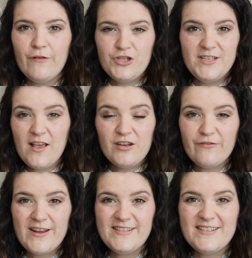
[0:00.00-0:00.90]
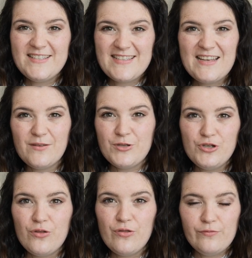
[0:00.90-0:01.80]
She is unafraid to stand up to
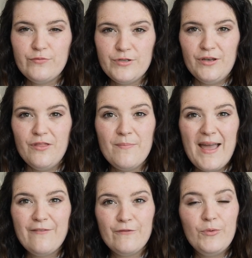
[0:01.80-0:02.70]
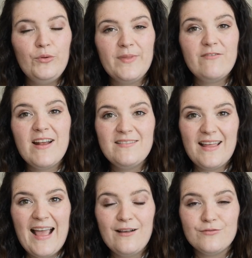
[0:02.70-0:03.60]
John Thornton, the man from whom they rent
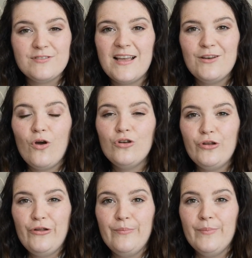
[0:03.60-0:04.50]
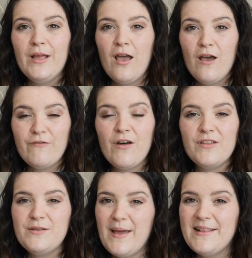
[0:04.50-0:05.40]
their house and on whom her
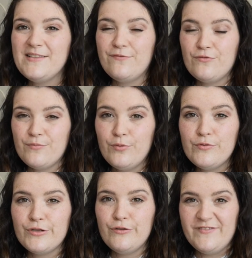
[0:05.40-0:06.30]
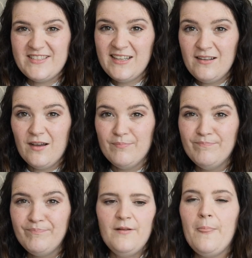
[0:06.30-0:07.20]
father depends for a portion of his income.